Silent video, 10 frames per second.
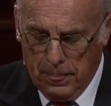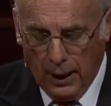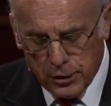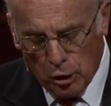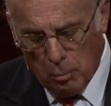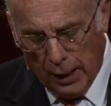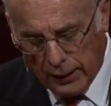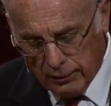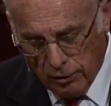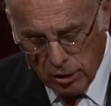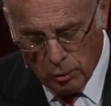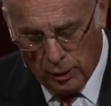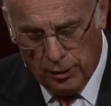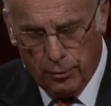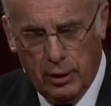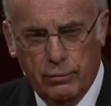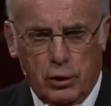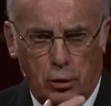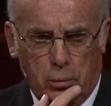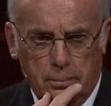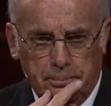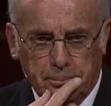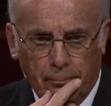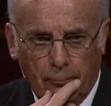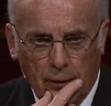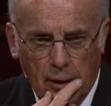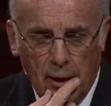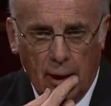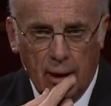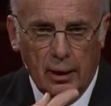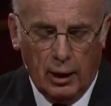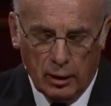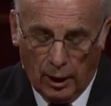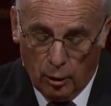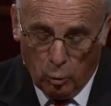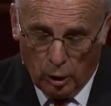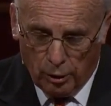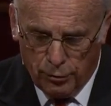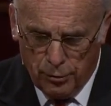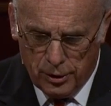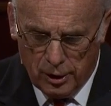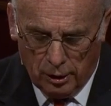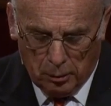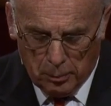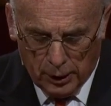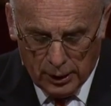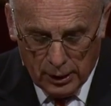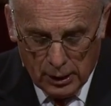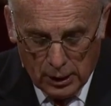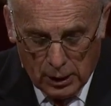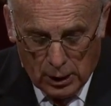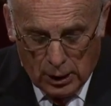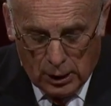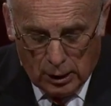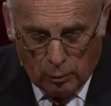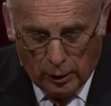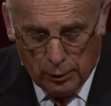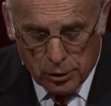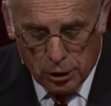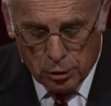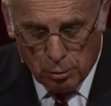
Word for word: Now let's go back to verse 23 of 2 and, and kind of work through this a little bit. When he was in